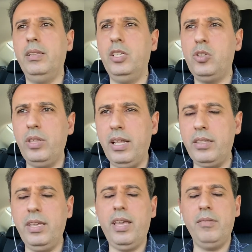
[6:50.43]
so
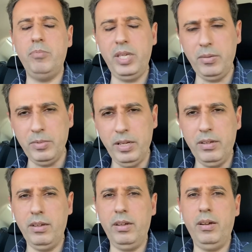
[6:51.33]
that they can
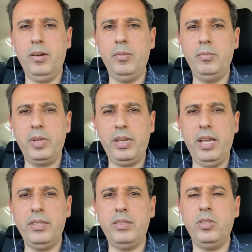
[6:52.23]

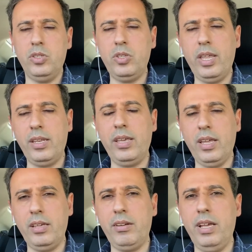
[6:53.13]
create
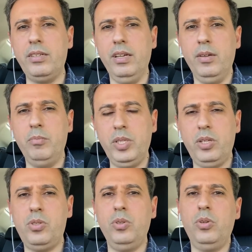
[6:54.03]

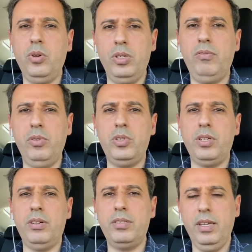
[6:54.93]
better pseudocode,
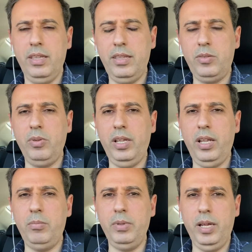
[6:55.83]
flowcharts that will
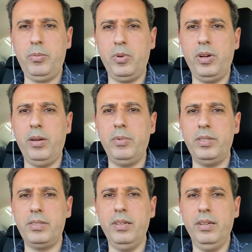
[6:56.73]
help
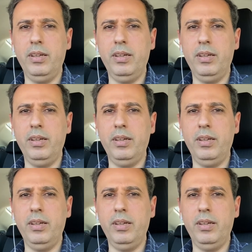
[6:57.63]
programmers